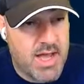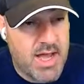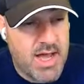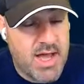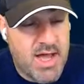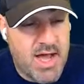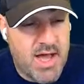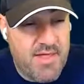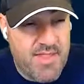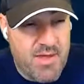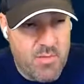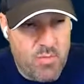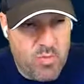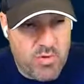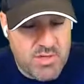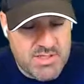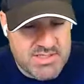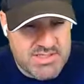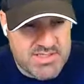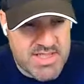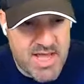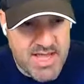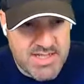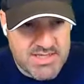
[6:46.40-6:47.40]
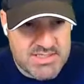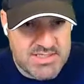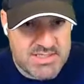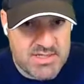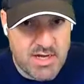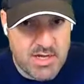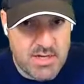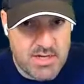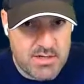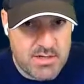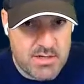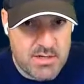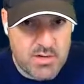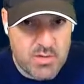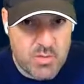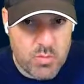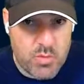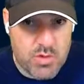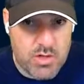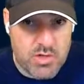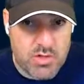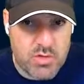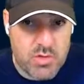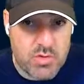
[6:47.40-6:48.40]
And then once that's done,
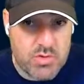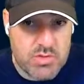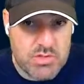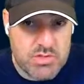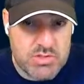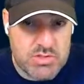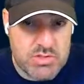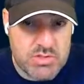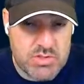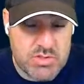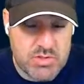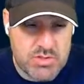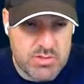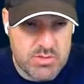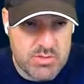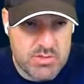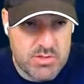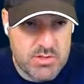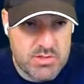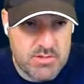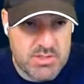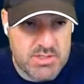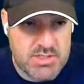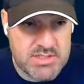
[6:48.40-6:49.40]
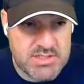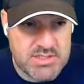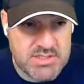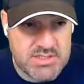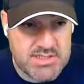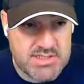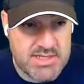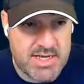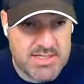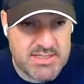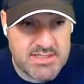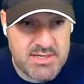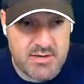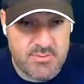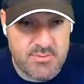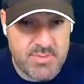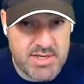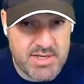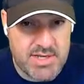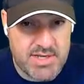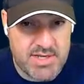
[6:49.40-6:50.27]
we're going to set up a